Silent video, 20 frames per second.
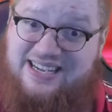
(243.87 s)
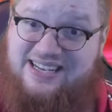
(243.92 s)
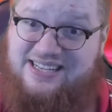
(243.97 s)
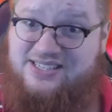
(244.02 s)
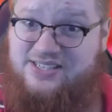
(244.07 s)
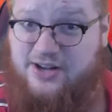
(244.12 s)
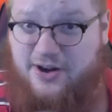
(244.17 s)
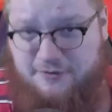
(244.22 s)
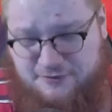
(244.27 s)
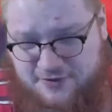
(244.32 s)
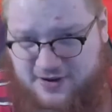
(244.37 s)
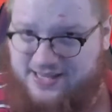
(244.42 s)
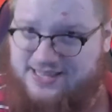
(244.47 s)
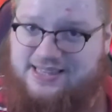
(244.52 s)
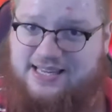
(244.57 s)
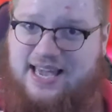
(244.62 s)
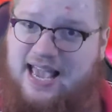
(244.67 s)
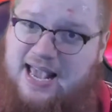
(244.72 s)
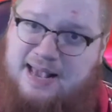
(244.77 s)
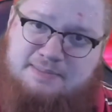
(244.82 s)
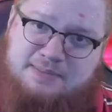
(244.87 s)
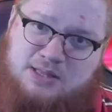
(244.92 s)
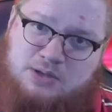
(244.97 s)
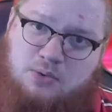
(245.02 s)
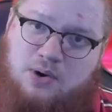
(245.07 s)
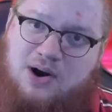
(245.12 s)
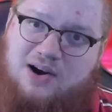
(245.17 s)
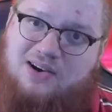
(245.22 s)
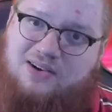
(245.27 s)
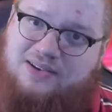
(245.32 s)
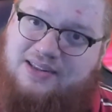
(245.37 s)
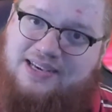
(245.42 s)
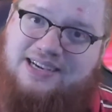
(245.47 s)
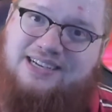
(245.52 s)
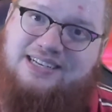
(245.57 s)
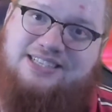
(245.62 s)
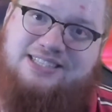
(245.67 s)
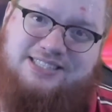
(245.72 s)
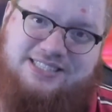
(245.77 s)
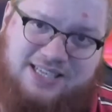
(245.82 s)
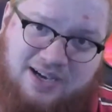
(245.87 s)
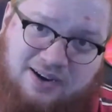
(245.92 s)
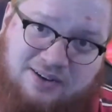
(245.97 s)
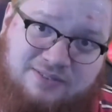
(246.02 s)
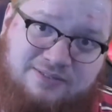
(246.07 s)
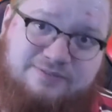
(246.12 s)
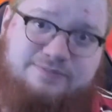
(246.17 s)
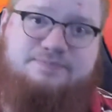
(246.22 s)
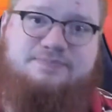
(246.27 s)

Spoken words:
to affect the game and the world. So